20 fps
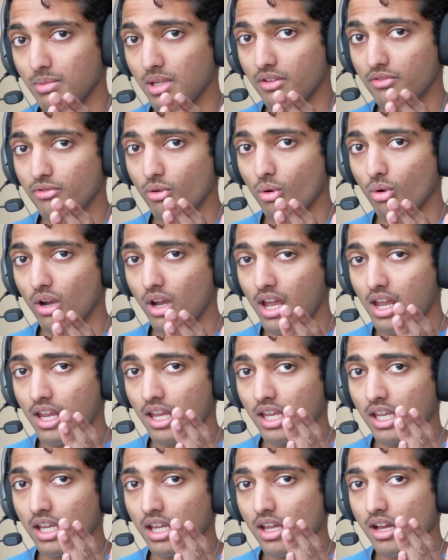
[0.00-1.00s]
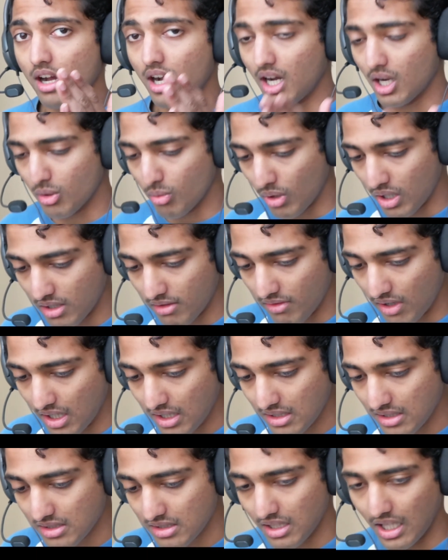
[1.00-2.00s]
for a hardware
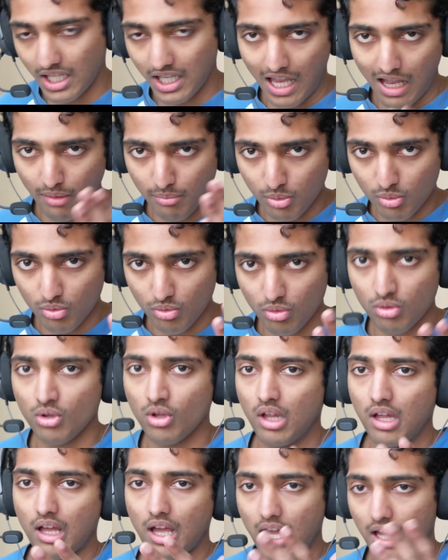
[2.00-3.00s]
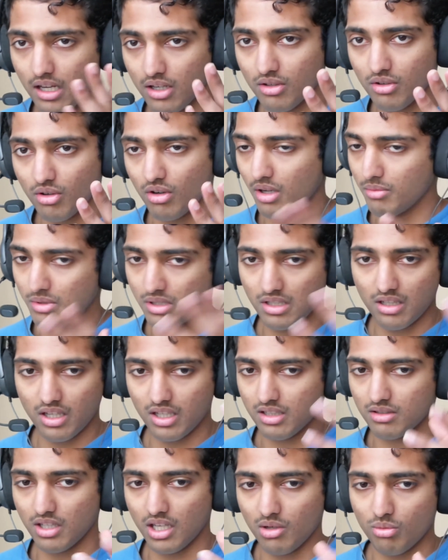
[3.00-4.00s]
device like Apple, and I mean like
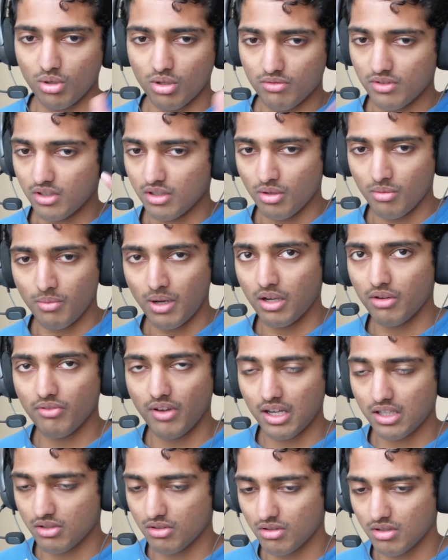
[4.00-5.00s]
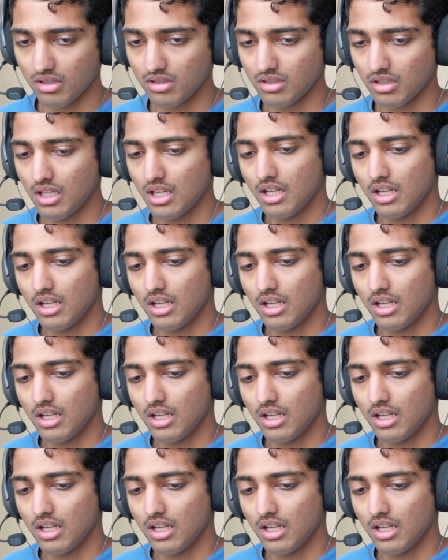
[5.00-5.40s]
yeah, whatever your manufacturer is,